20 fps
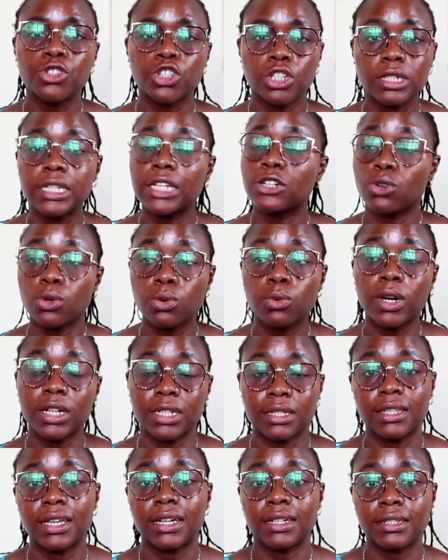Children don't
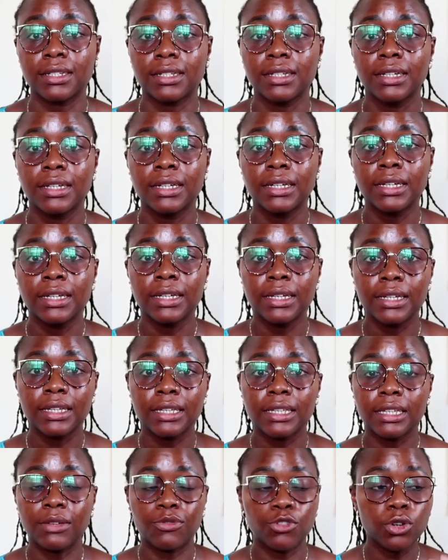want that.
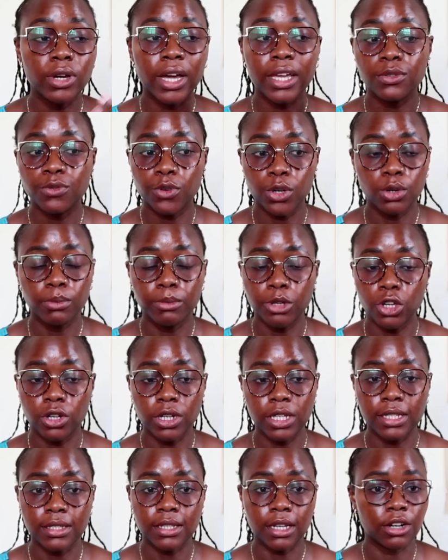If you guys follow me
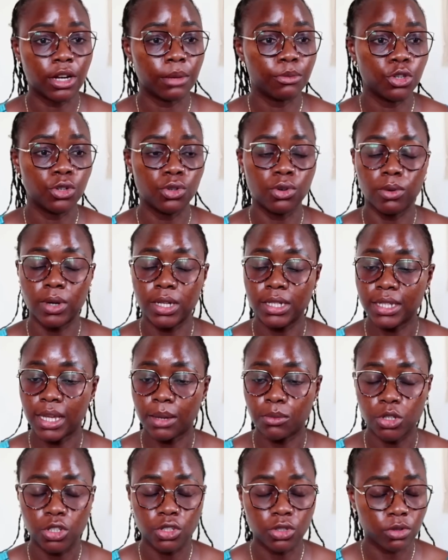on Instagram, you know one
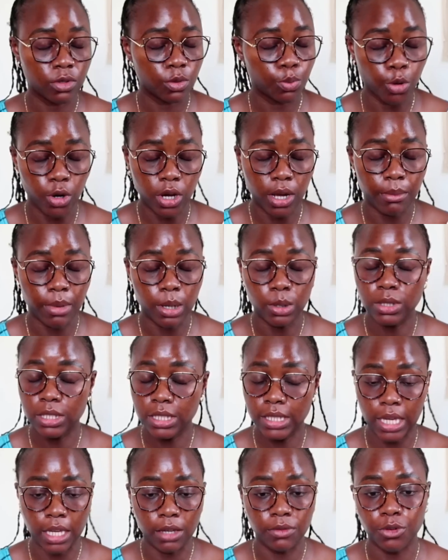time we spoke about
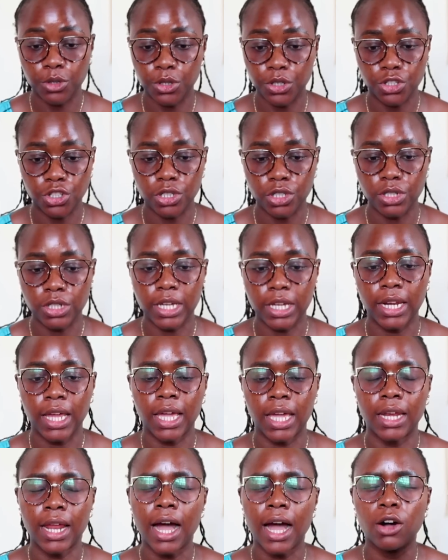staying for the children
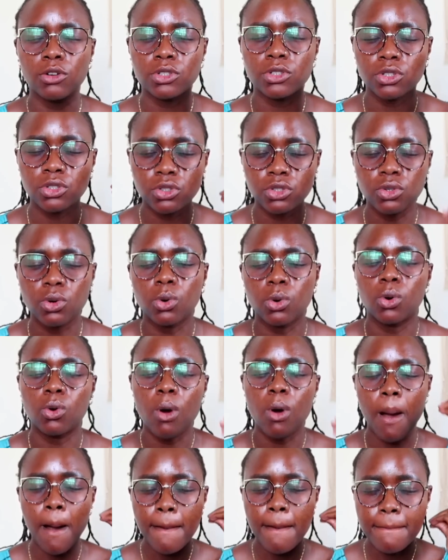and how
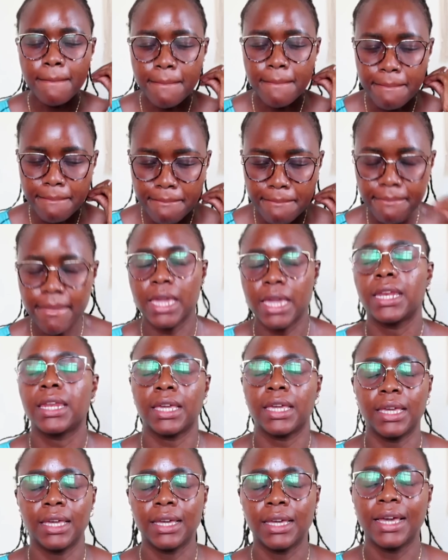so
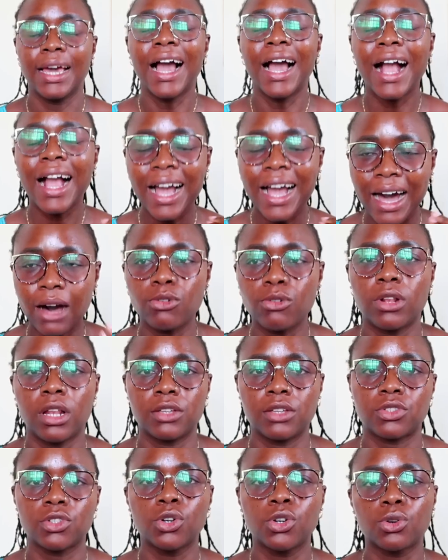many,
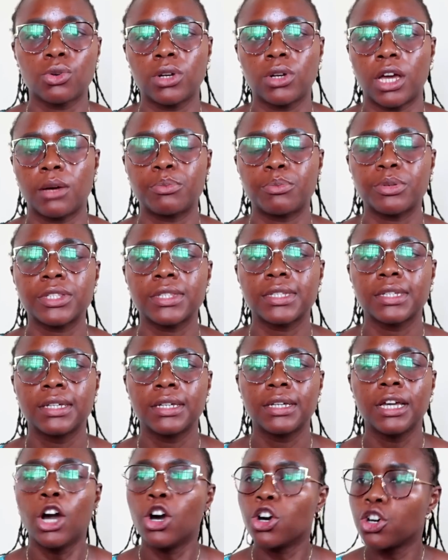countless grown-ups
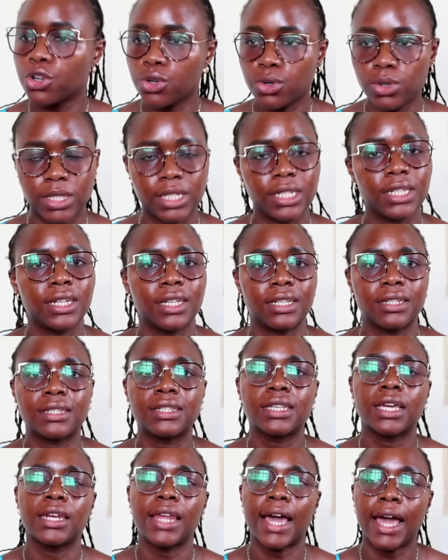wrote in and
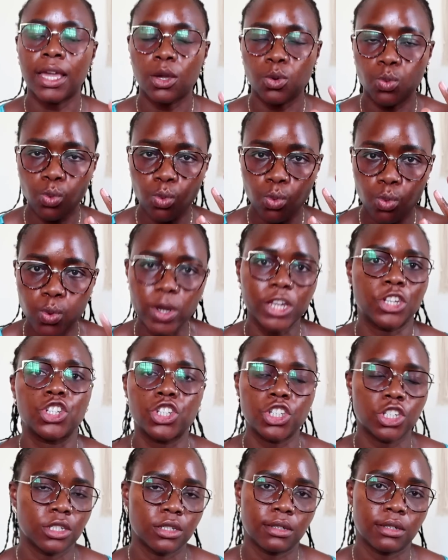said, I
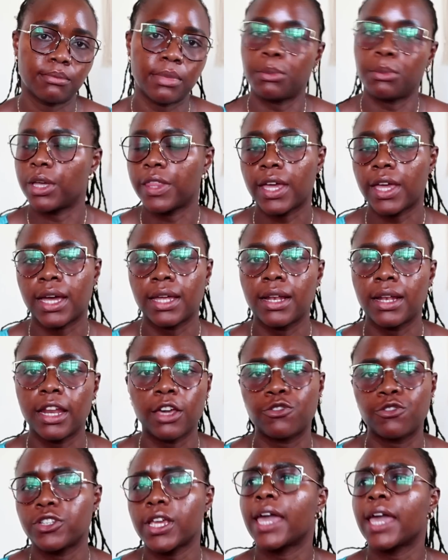wish my mother had
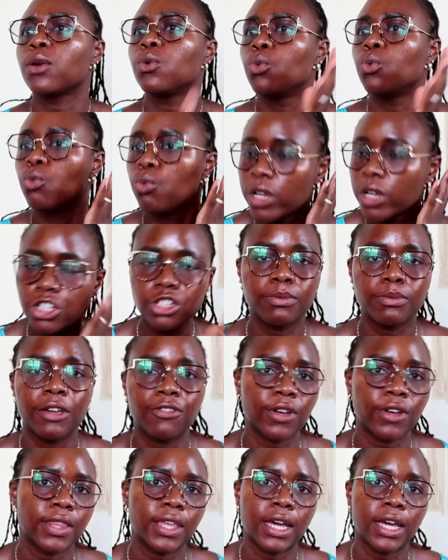left. I wish
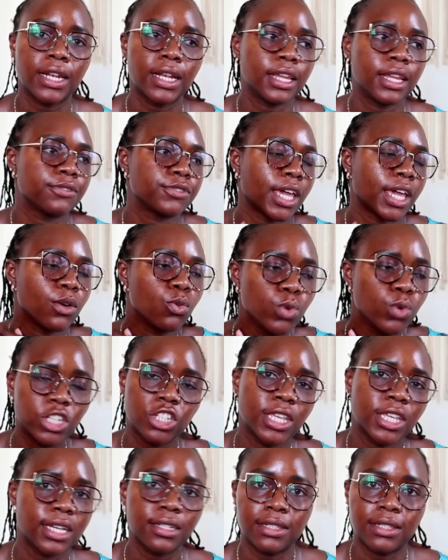my father had left. I
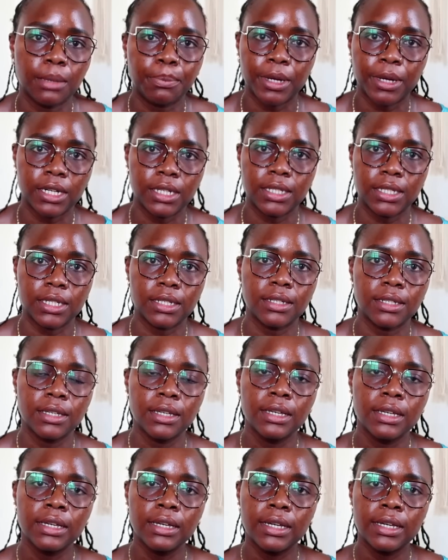wish they had separated.
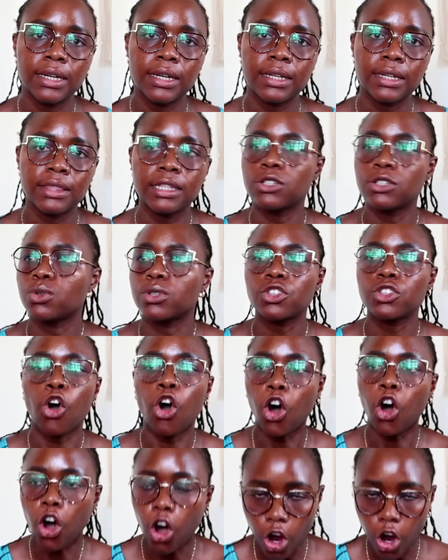This was
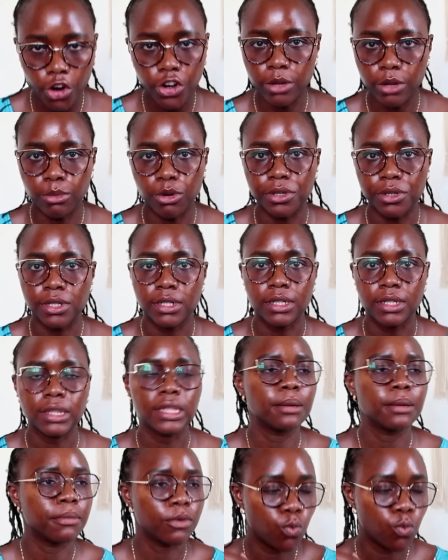horrible.
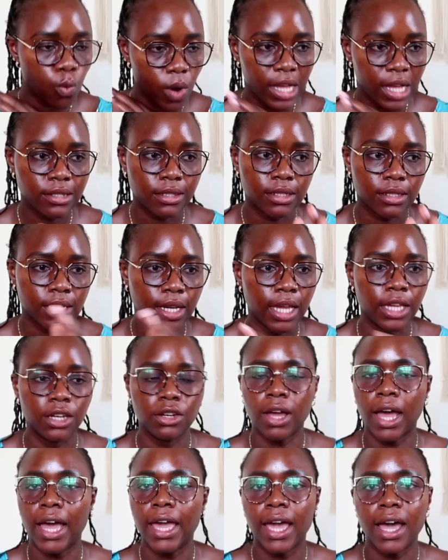The worst
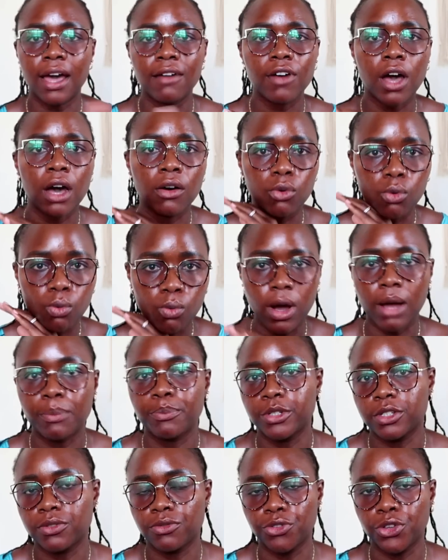kind. I have a
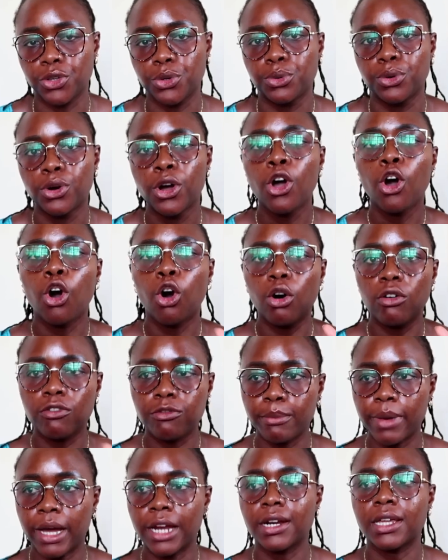warped view
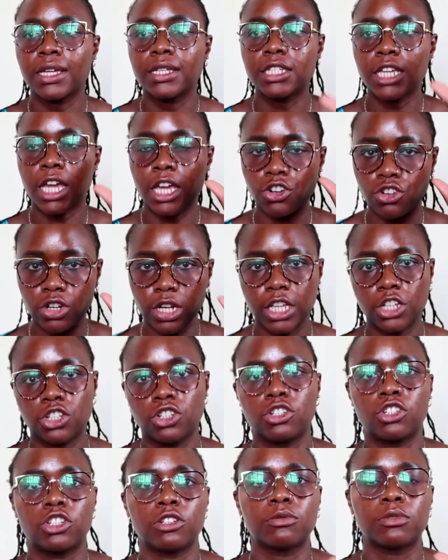of marriage and
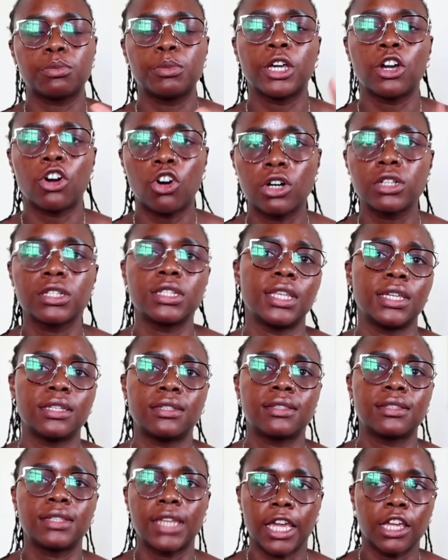relationships because they
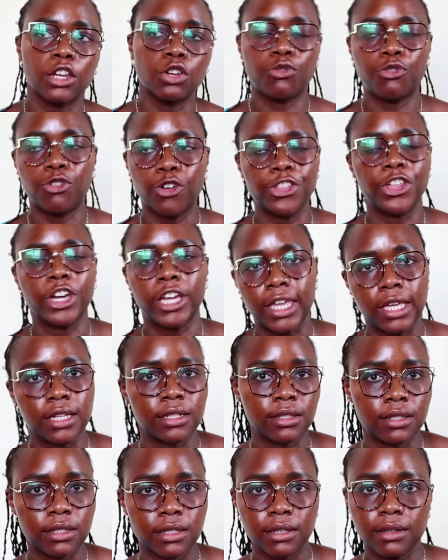stayed for the
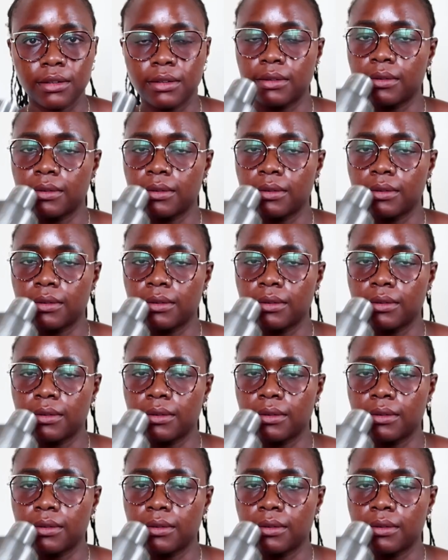kids.